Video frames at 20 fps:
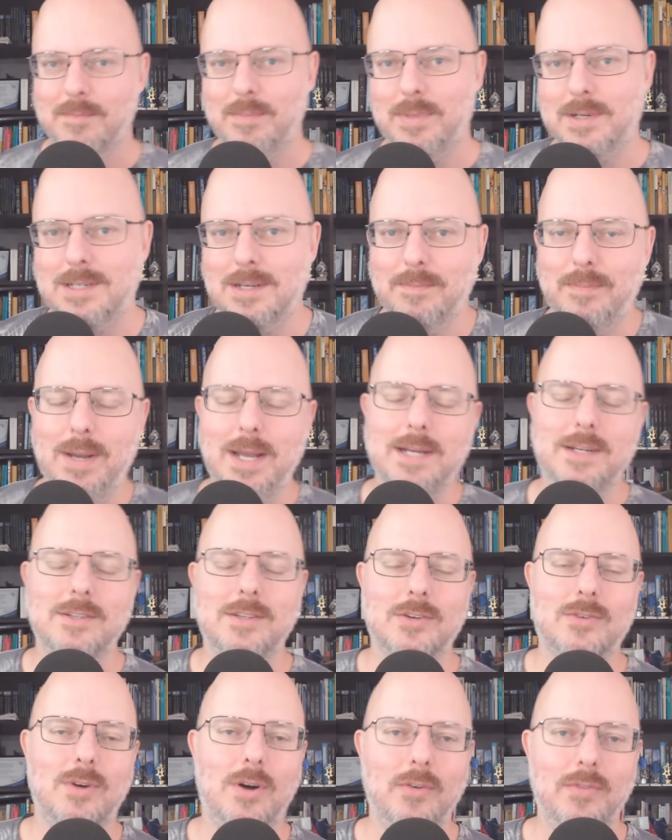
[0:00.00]
But compared to
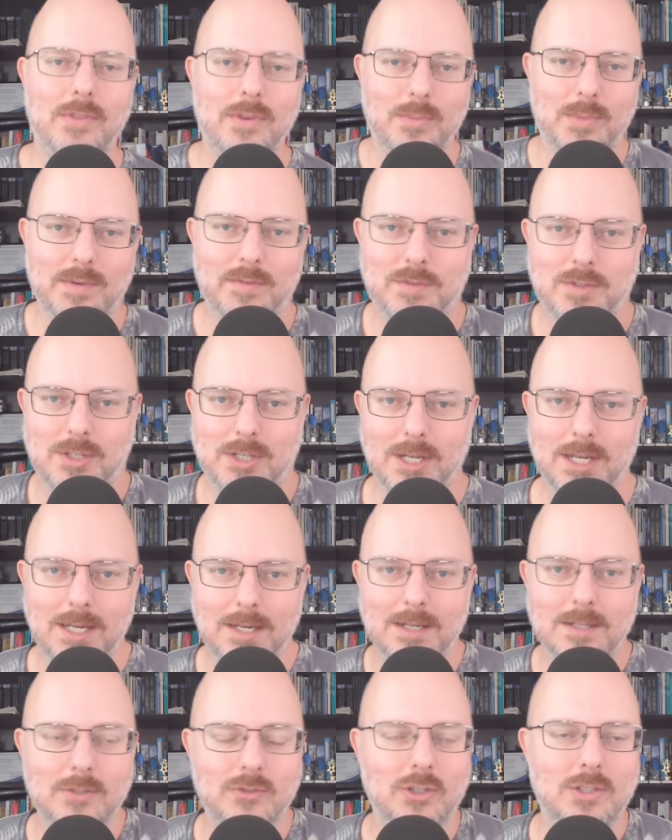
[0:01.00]
the growth that we've
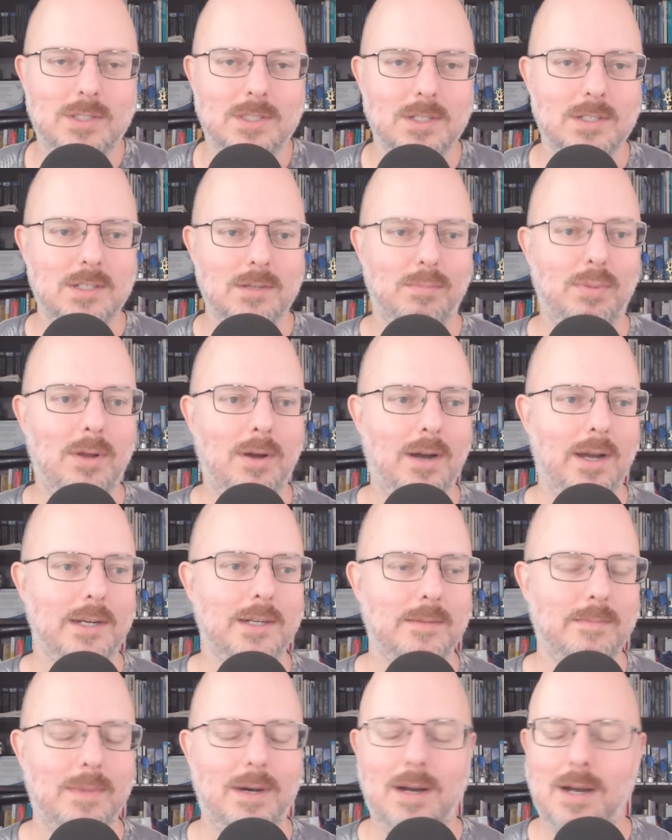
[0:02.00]
seen and just the supply
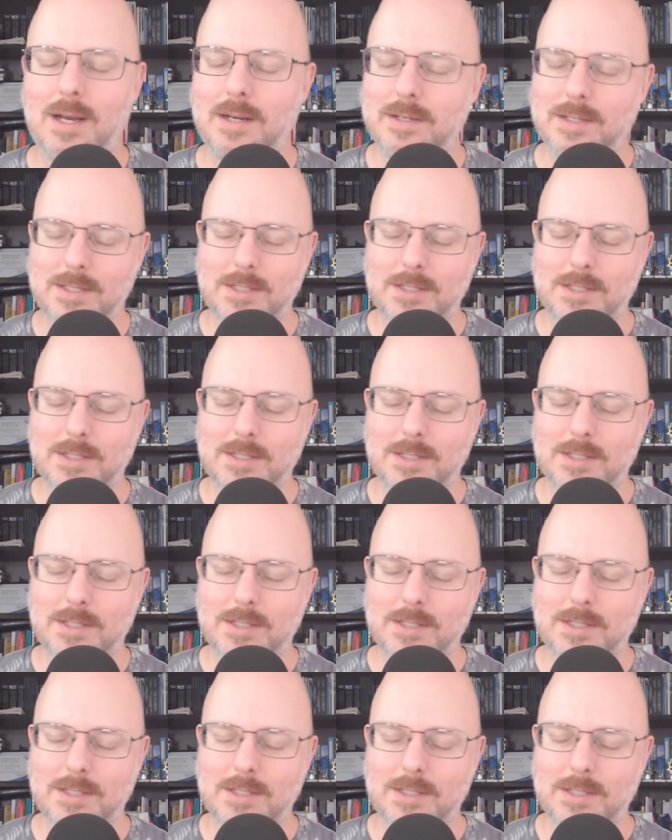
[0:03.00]
and demand,